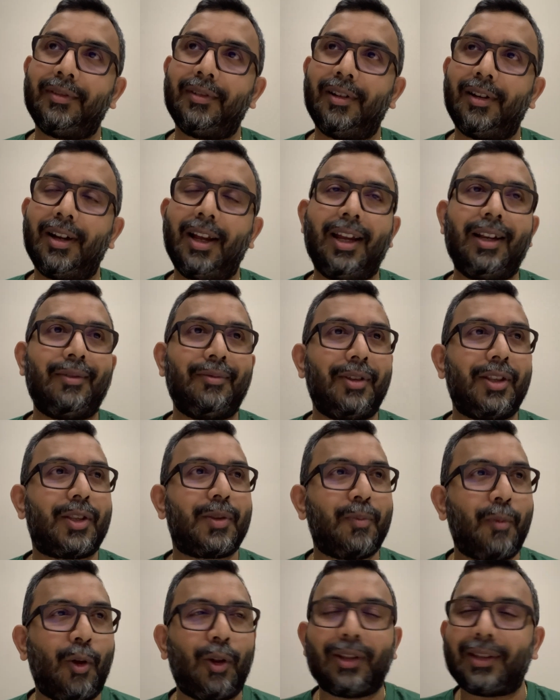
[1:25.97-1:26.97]
all right, with
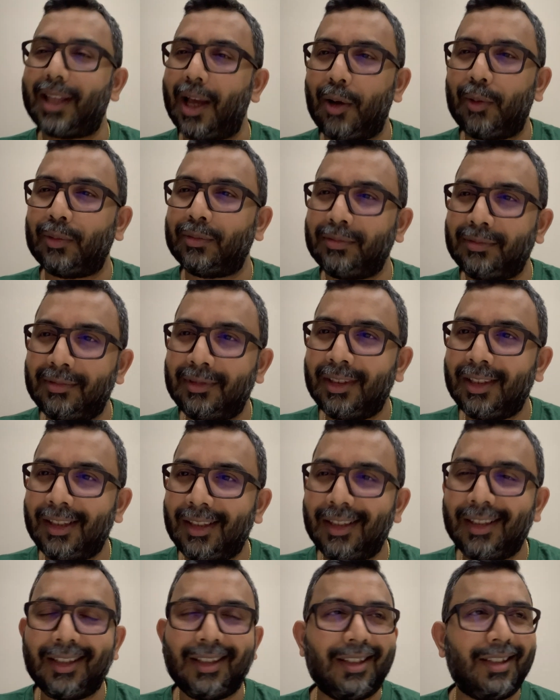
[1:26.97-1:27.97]
small town
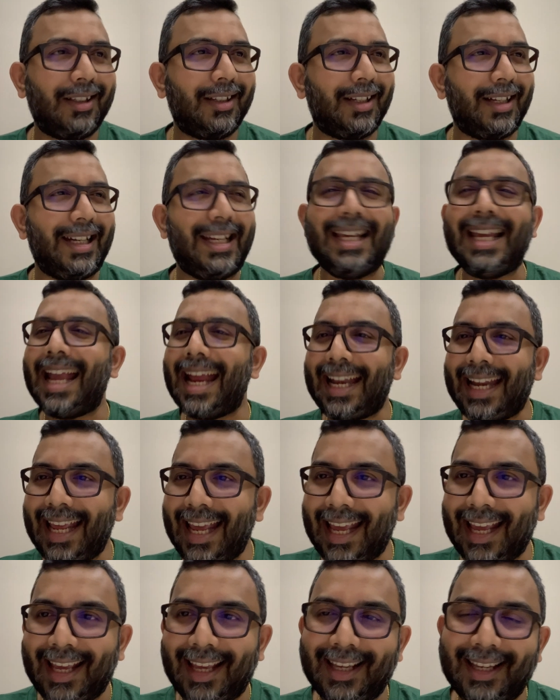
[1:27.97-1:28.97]

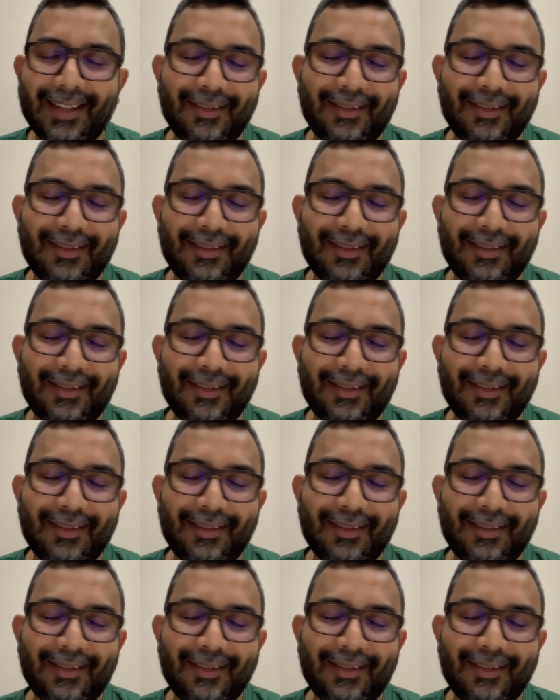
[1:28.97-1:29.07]
DNA,